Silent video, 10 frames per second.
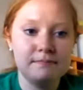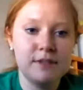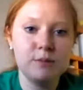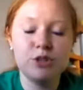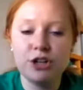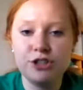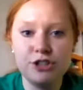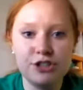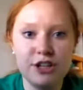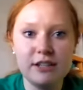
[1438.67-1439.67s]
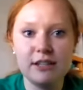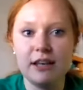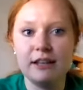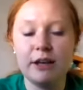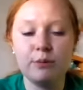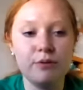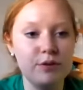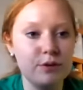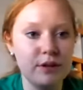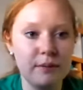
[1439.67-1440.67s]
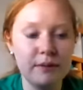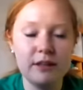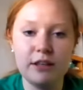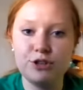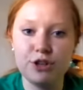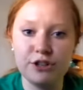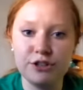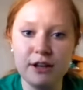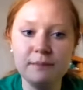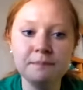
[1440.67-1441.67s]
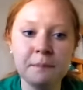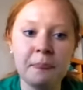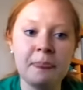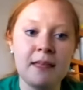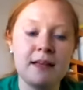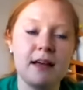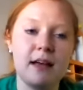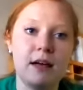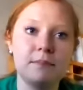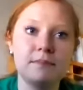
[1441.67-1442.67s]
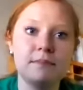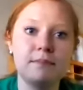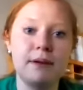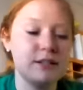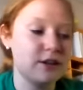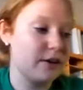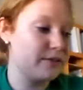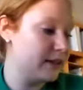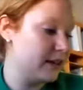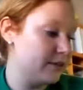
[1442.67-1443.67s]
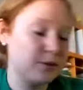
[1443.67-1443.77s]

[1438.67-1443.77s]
some judging sheets, and they review them and they judge them based off of the